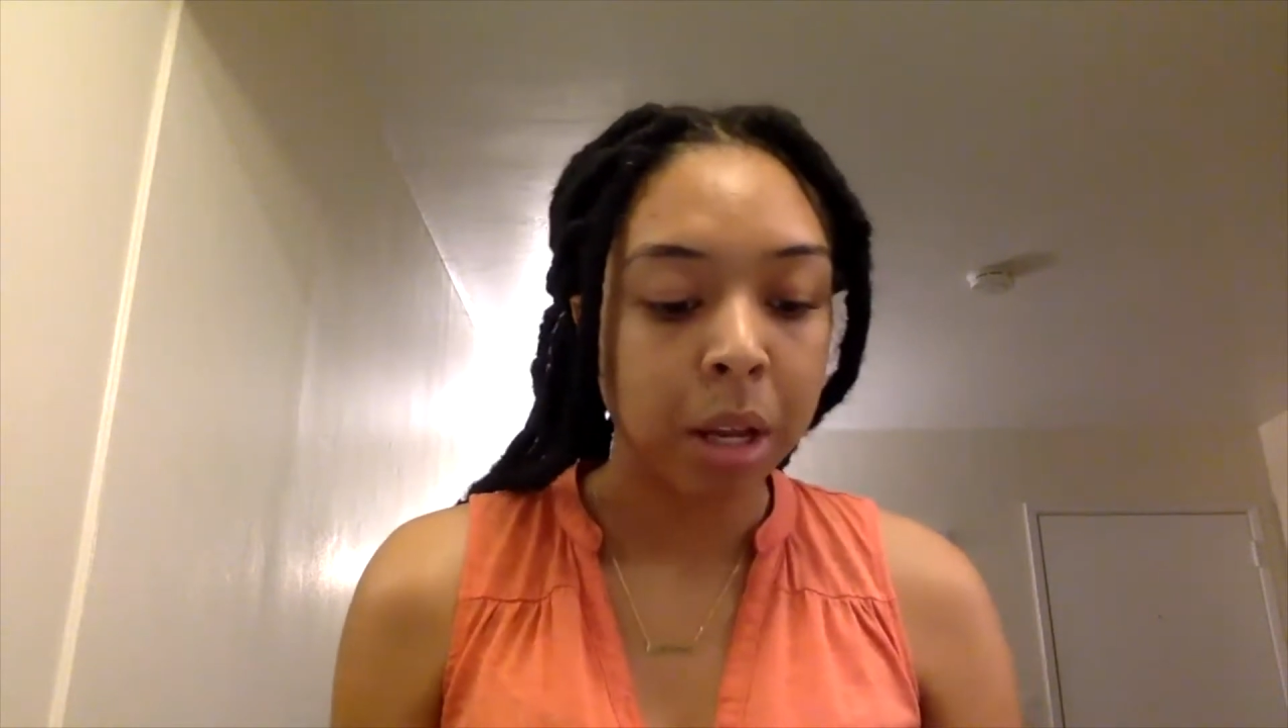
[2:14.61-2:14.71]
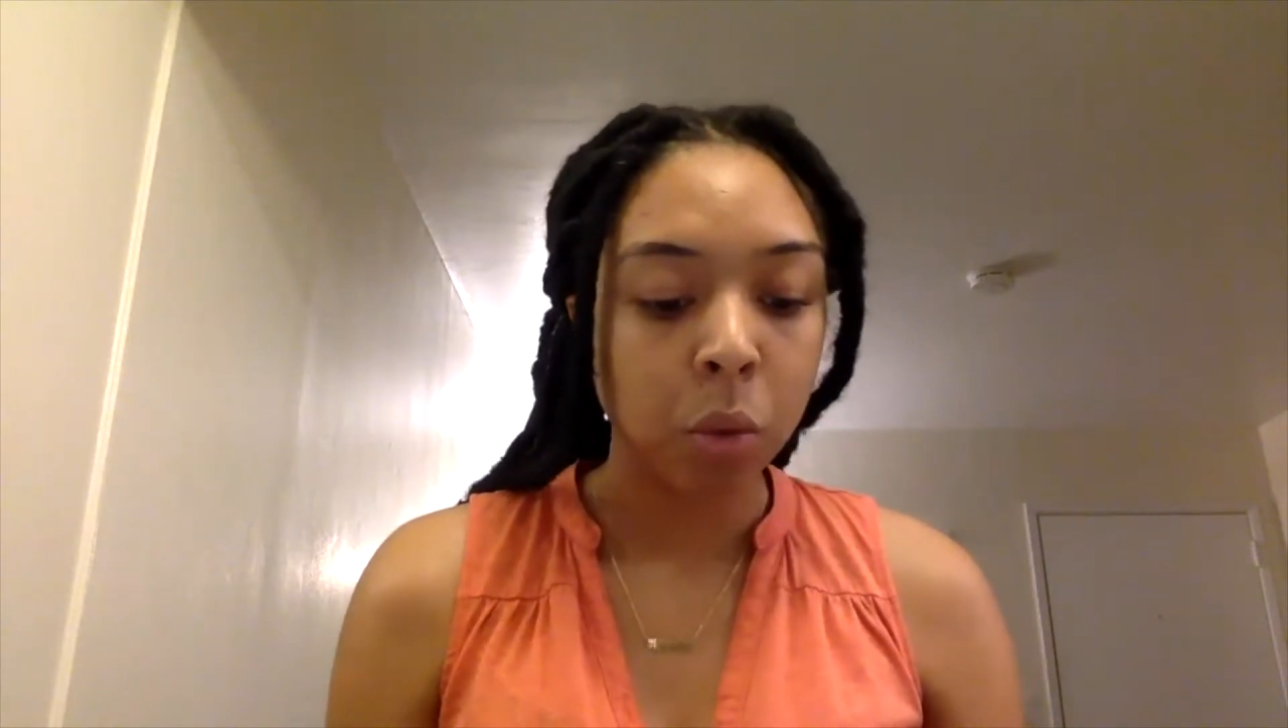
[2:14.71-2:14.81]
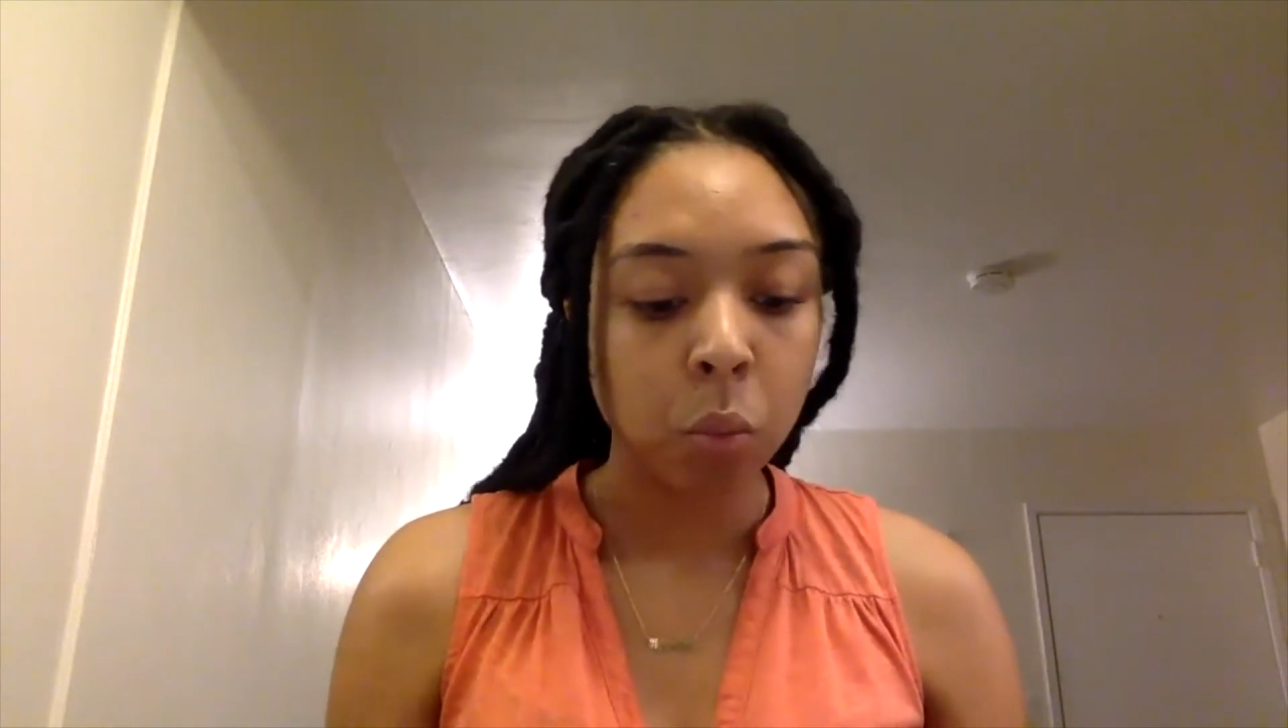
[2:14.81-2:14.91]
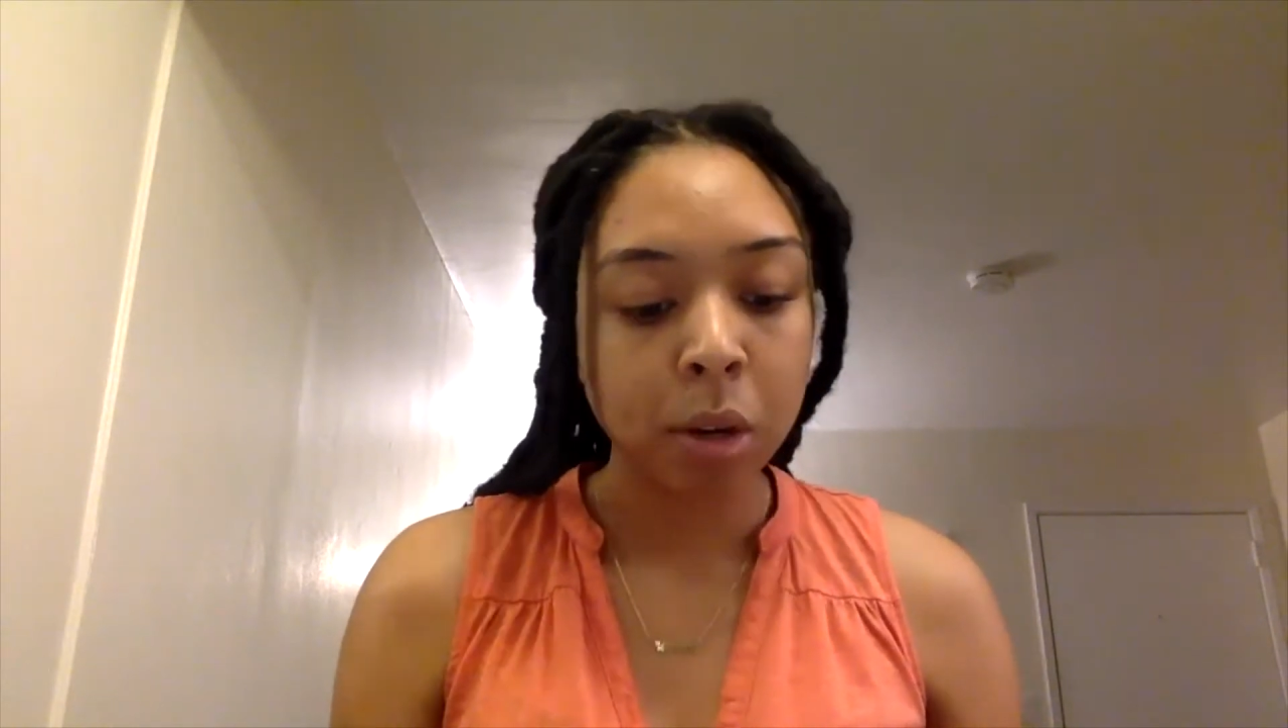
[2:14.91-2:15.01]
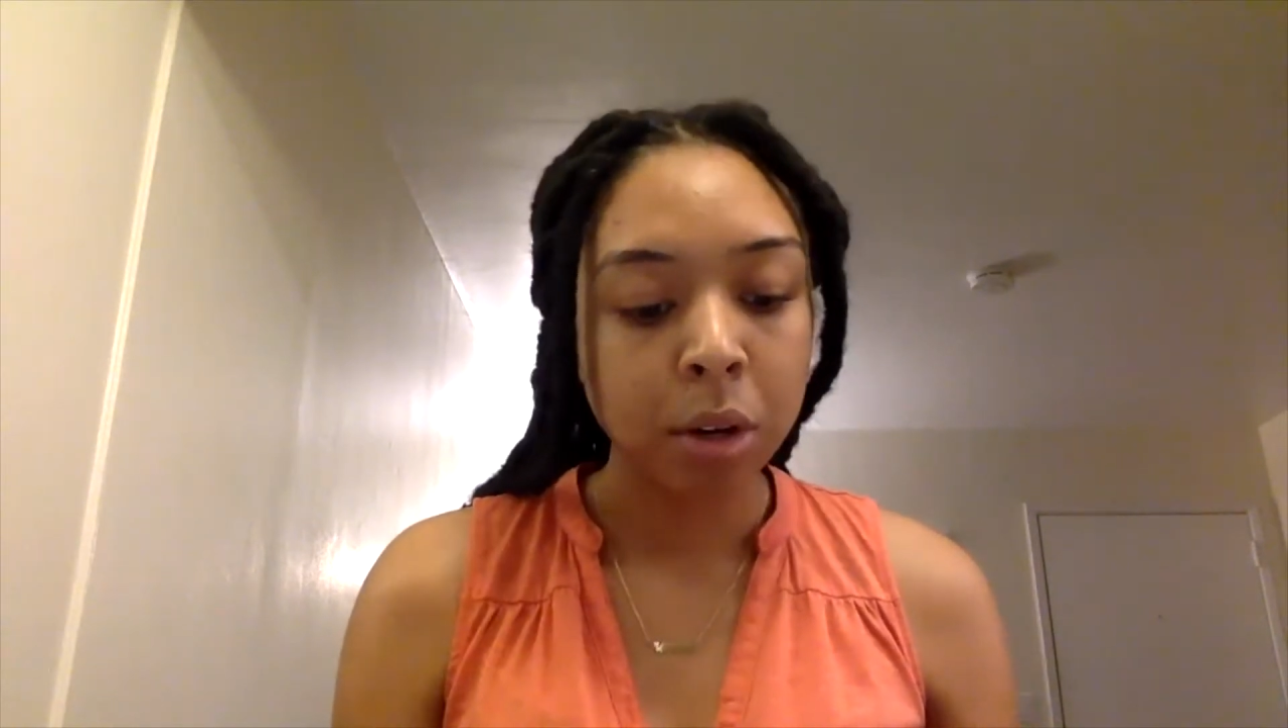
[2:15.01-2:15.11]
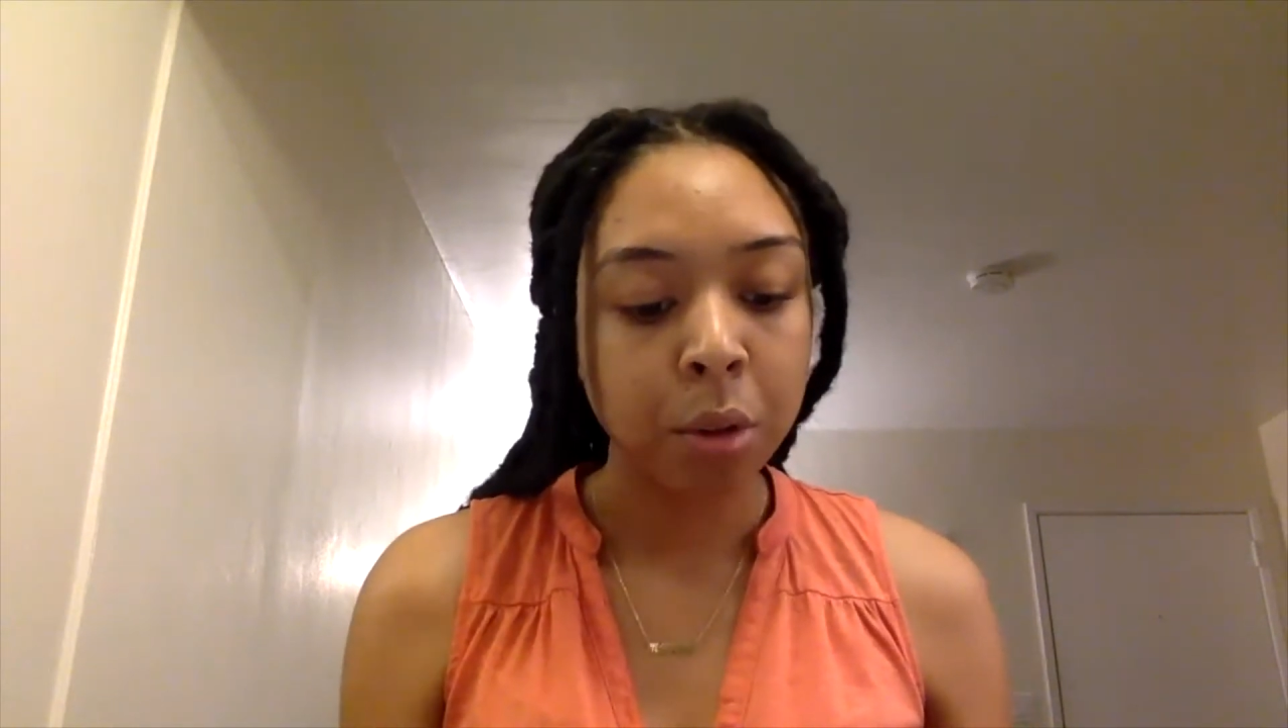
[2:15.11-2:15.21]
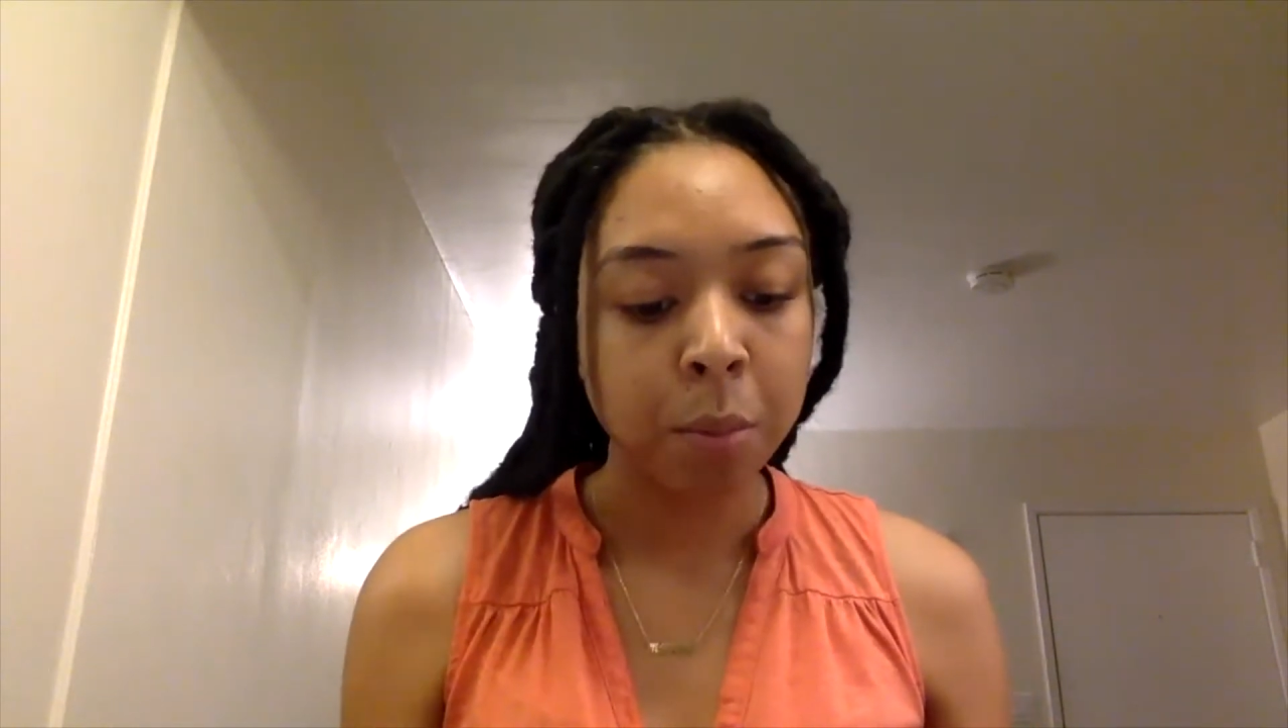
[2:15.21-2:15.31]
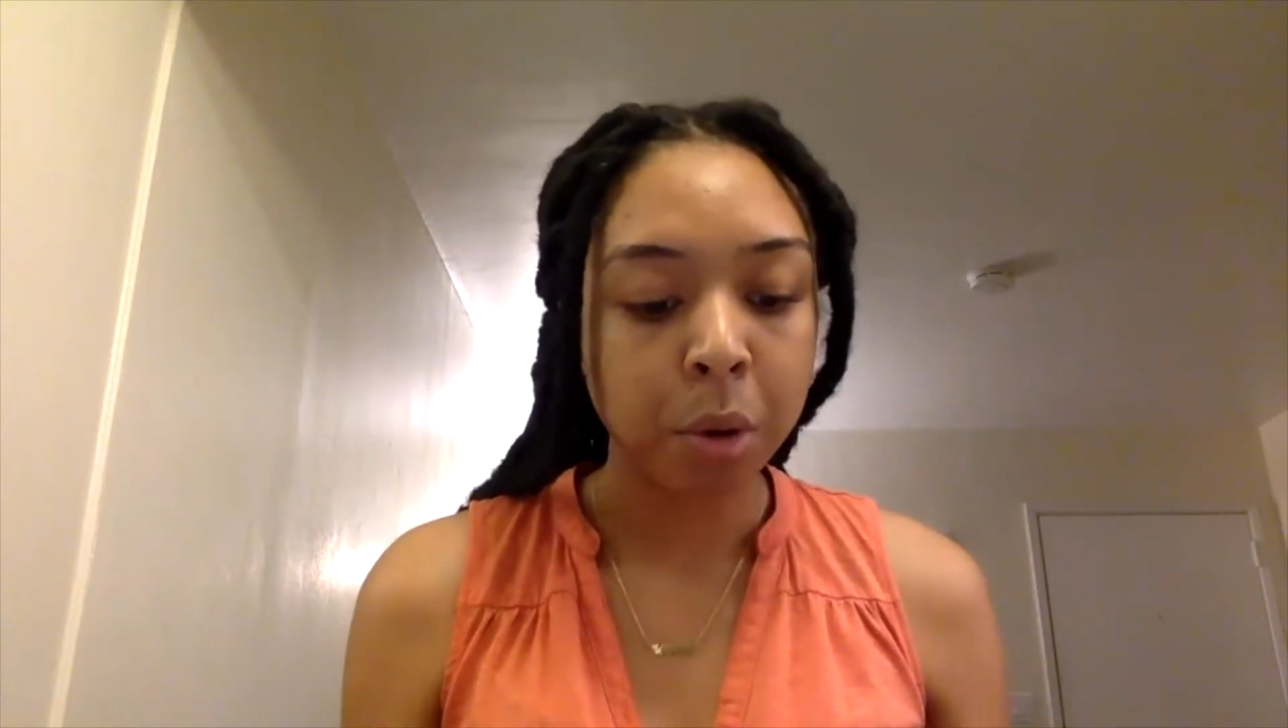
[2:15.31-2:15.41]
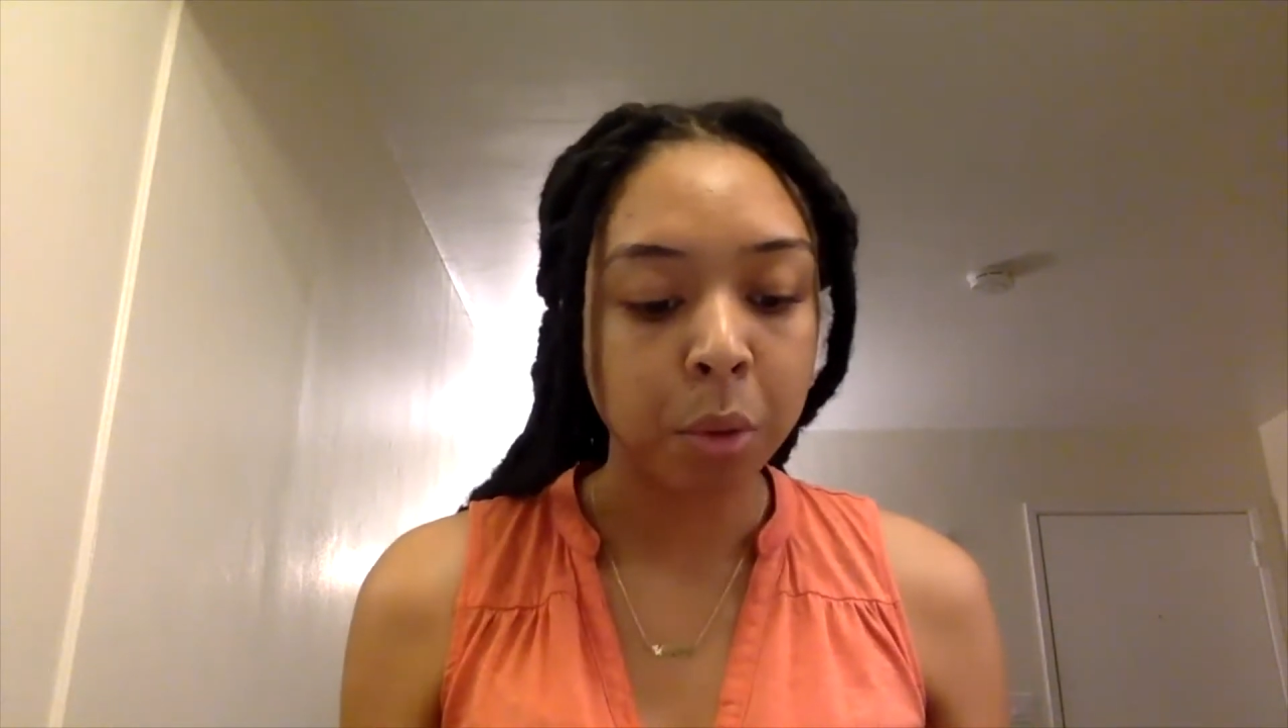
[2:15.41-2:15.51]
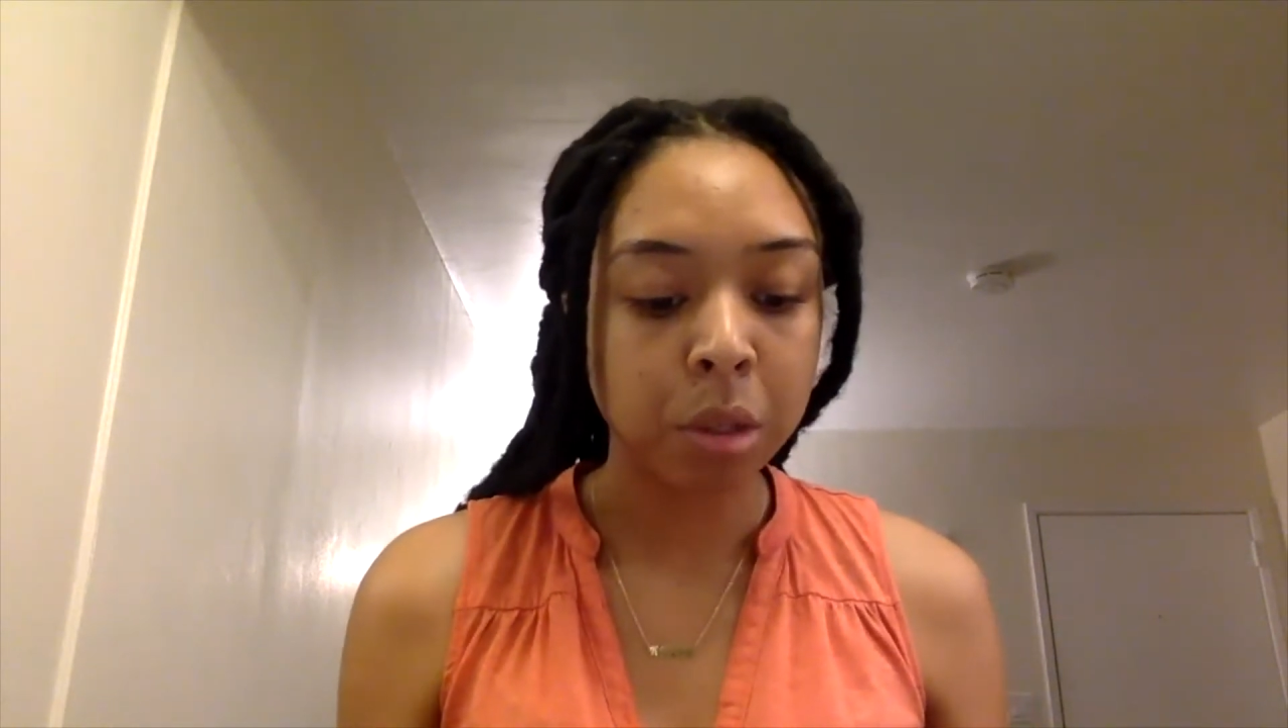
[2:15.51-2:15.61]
what are the most